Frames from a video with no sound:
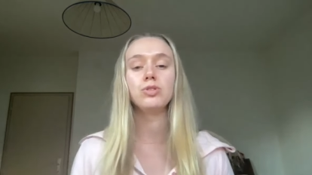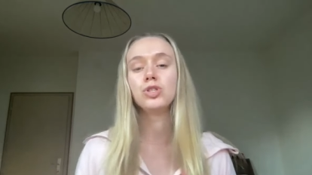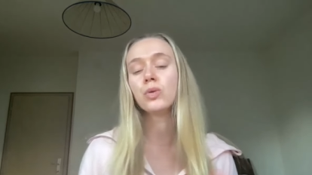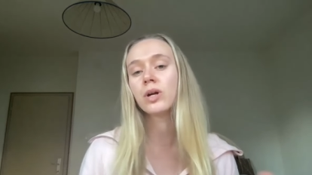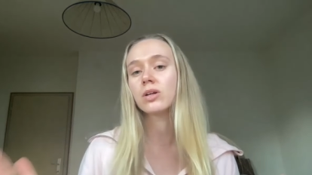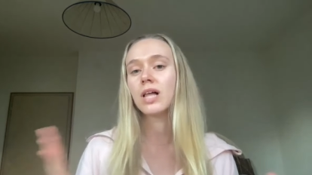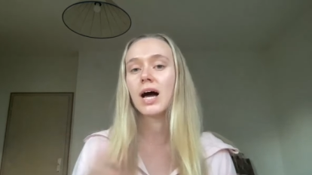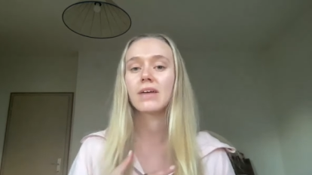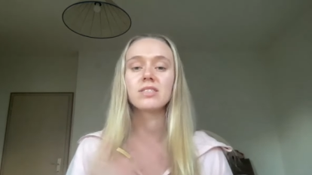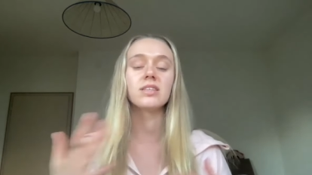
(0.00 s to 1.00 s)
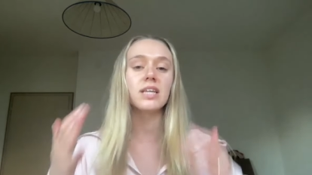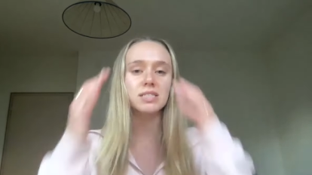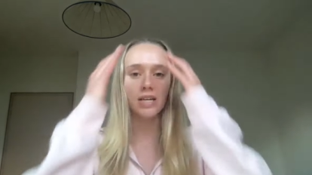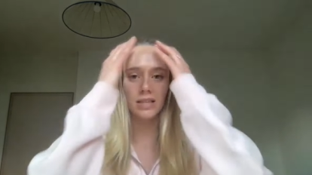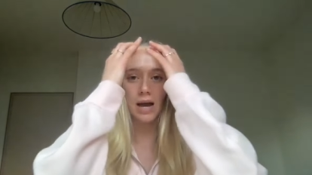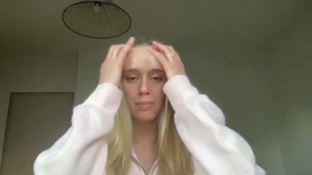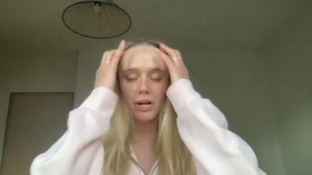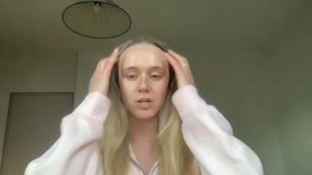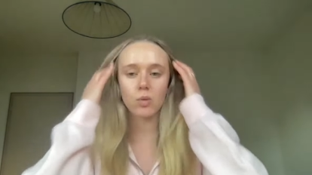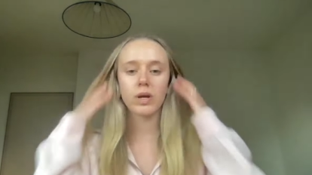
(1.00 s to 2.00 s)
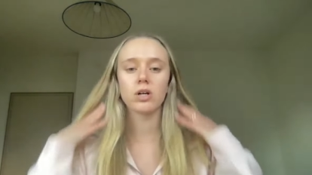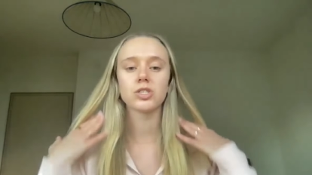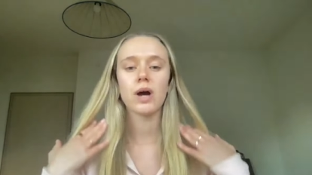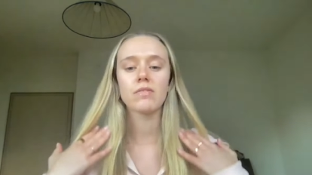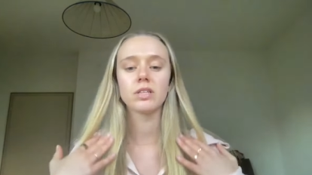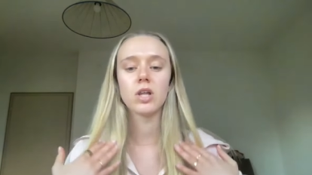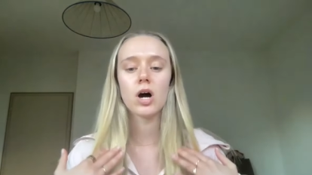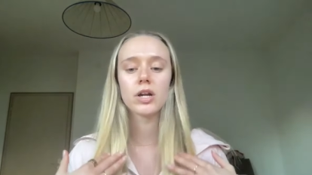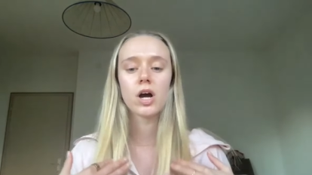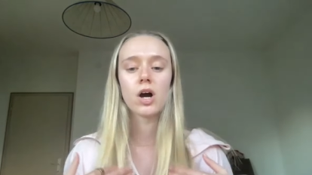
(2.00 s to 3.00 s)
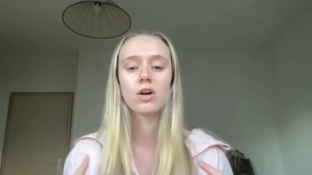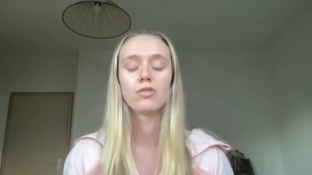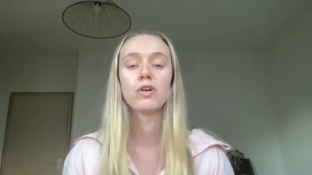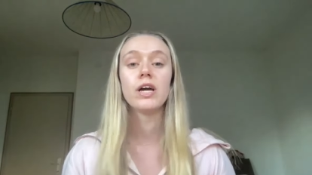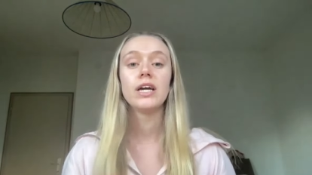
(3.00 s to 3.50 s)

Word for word: do in our lives and things like that but i know we also have a lot of